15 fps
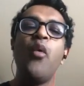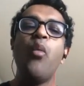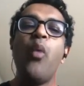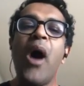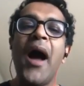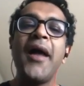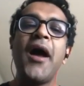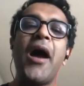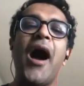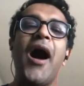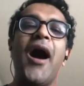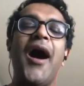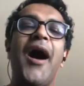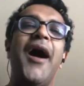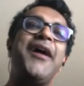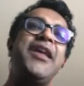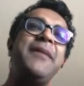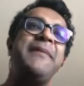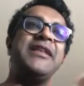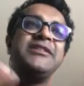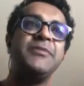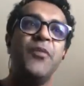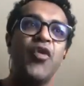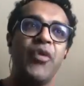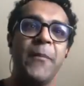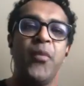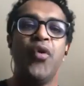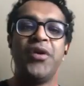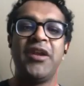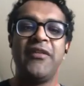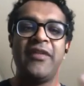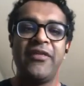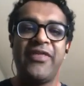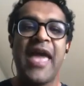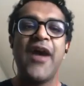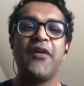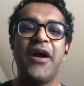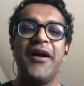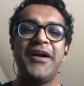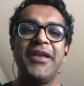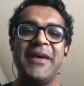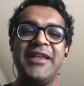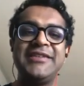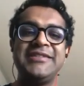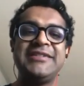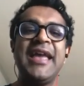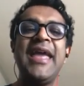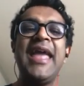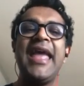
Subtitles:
Why are our arguments more important than their arguments